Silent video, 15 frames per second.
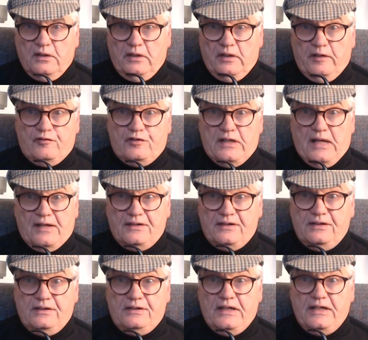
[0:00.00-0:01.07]
If she had
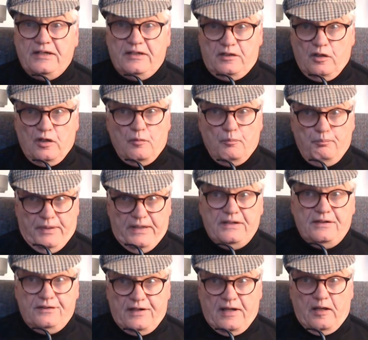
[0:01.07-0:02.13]
indeed
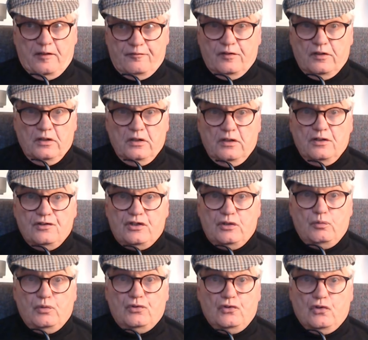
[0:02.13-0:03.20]
been deaf, she
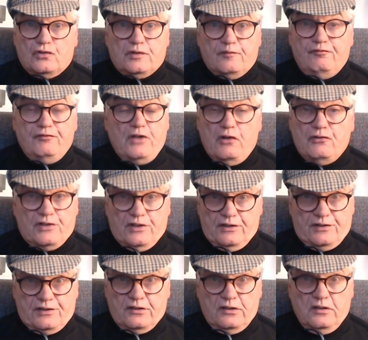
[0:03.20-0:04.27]
would not have
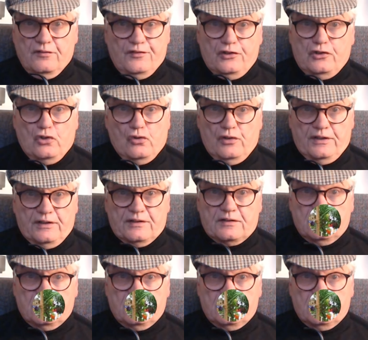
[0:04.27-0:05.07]
noticed the noise.